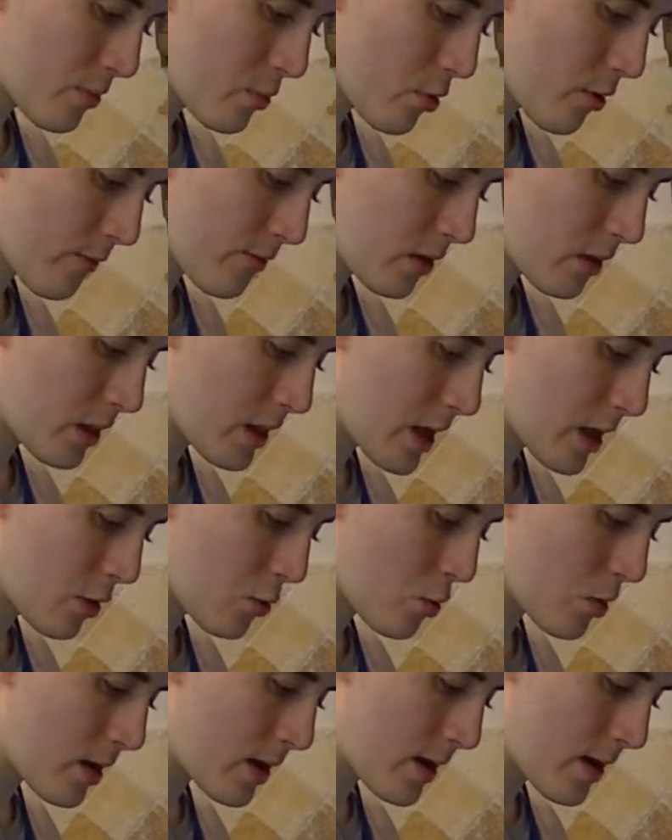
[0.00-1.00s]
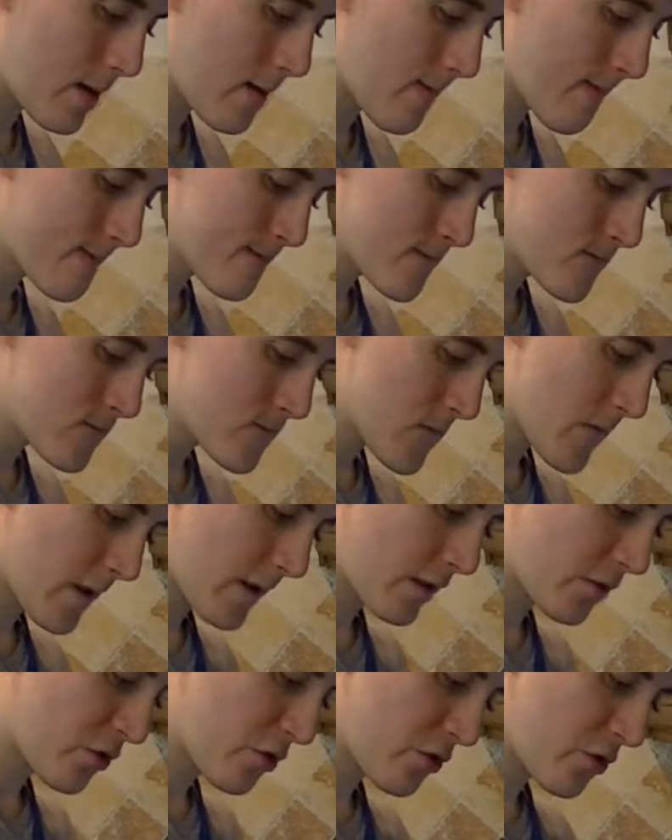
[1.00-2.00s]
more of the liquid, I
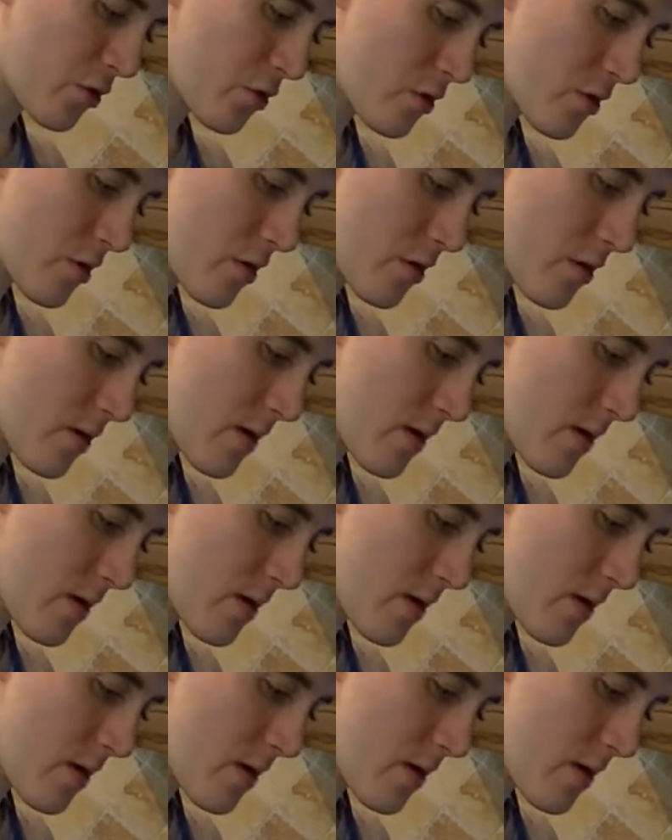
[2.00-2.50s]
can stir